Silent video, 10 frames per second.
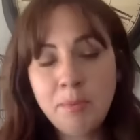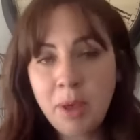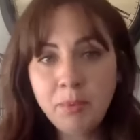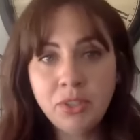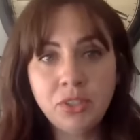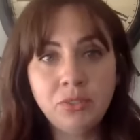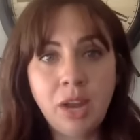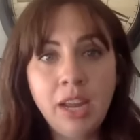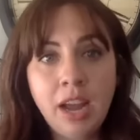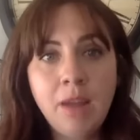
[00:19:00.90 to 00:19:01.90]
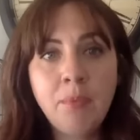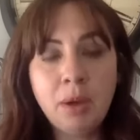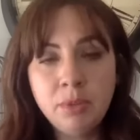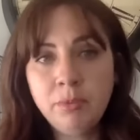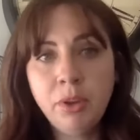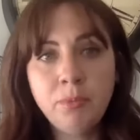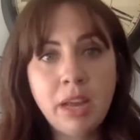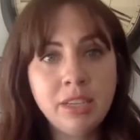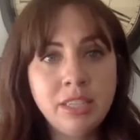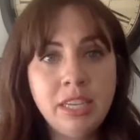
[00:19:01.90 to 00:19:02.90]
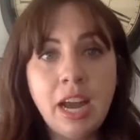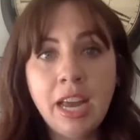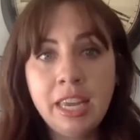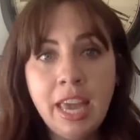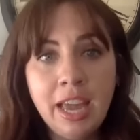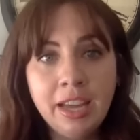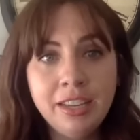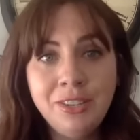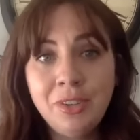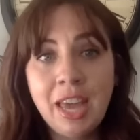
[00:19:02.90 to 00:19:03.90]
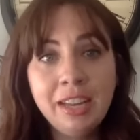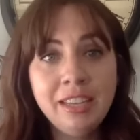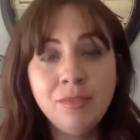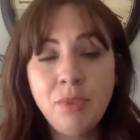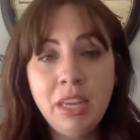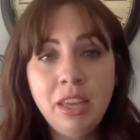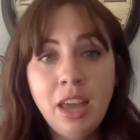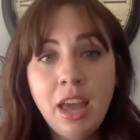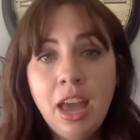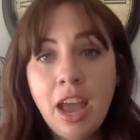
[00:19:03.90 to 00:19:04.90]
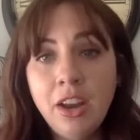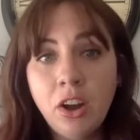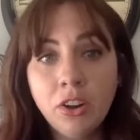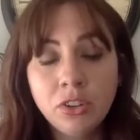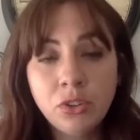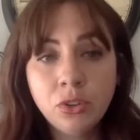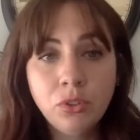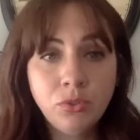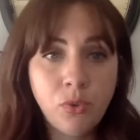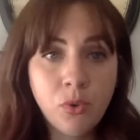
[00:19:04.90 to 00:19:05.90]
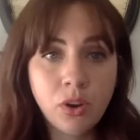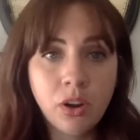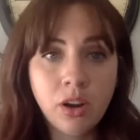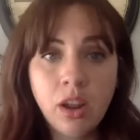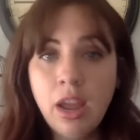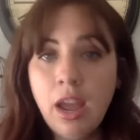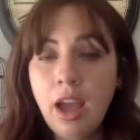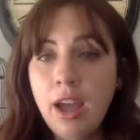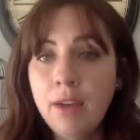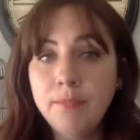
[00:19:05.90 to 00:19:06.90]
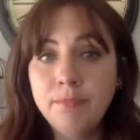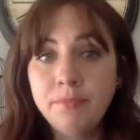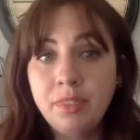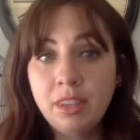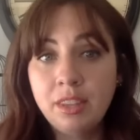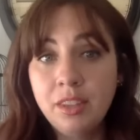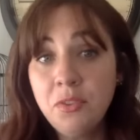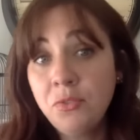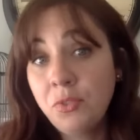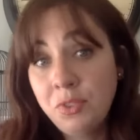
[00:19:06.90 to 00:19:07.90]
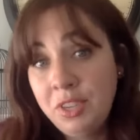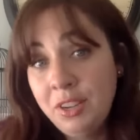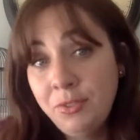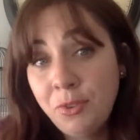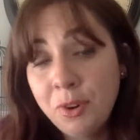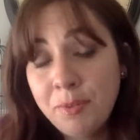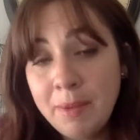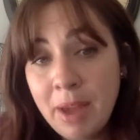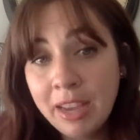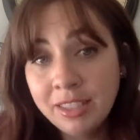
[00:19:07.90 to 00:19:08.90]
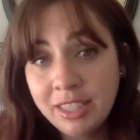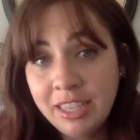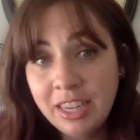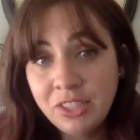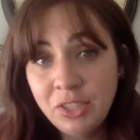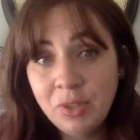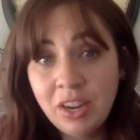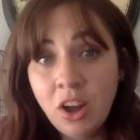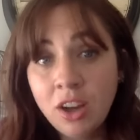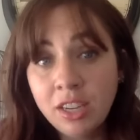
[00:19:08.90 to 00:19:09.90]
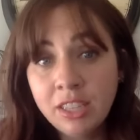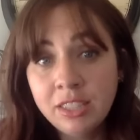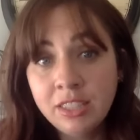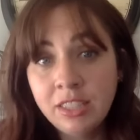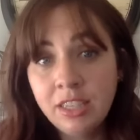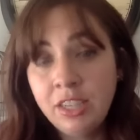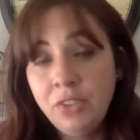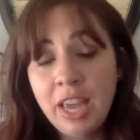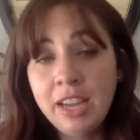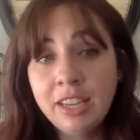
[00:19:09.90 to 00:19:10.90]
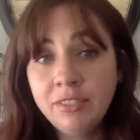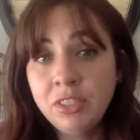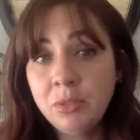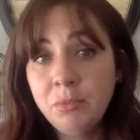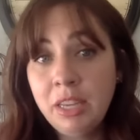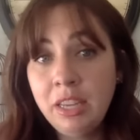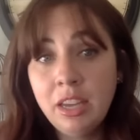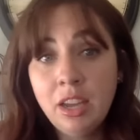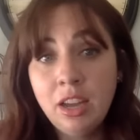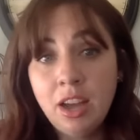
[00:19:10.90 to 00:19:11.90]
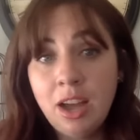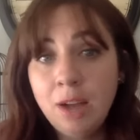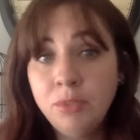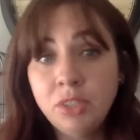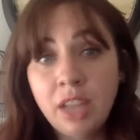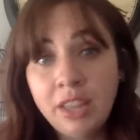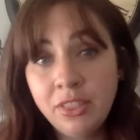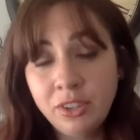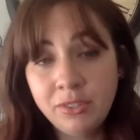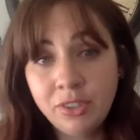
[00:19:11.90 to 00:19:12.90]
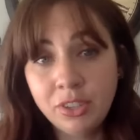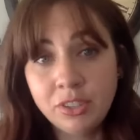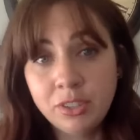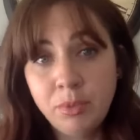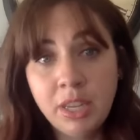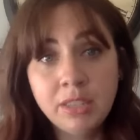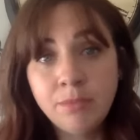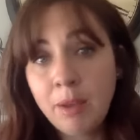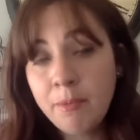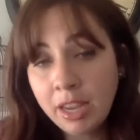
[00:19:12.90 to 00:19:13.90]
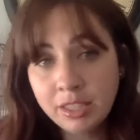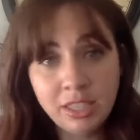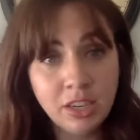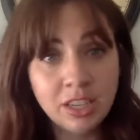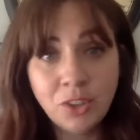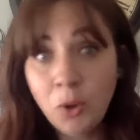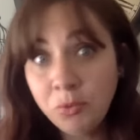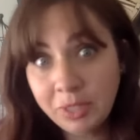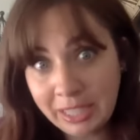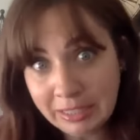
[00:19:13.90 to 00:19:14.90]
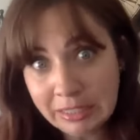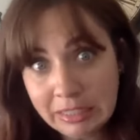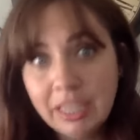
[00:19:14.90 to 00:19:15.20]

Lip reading: a publisher, right? I publish my own magazine. You can't give me an article for my magazine issue in August. You can't give it to me July 31st, because my magazine is hopefully